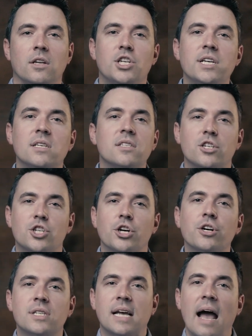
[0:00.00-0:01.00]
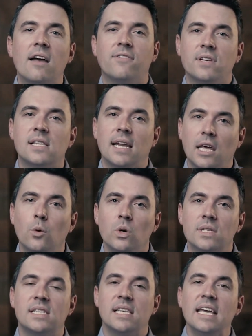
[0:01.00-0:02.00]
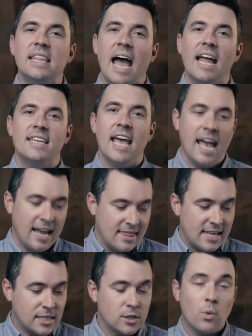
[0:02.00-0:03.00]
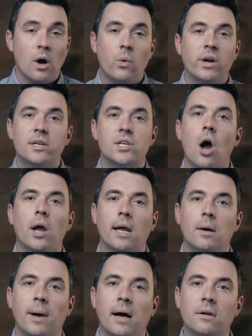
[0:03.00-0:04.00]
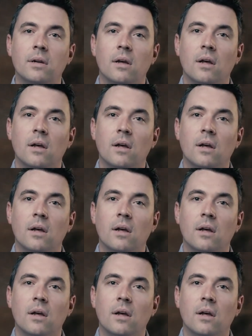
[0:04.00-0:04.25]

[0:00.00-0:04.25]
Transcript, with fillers: Jesus assures Caiaphas that he will see that day, and this is what we are talking about.